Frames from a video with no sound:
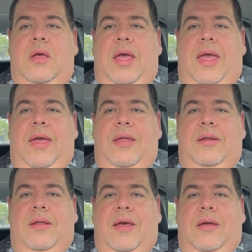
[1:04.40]

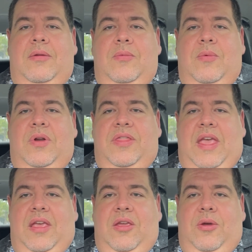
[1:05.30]
and uh, want to
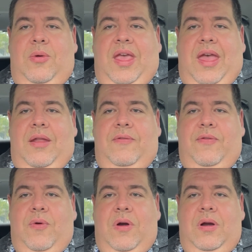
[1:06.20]
thank you again
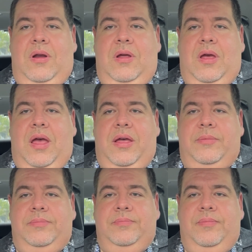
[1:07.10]
for uh,
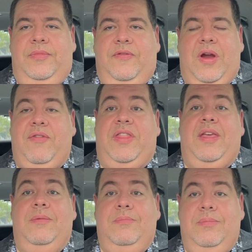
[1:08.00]
for
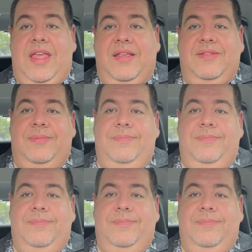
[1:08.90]
everything. Thanks.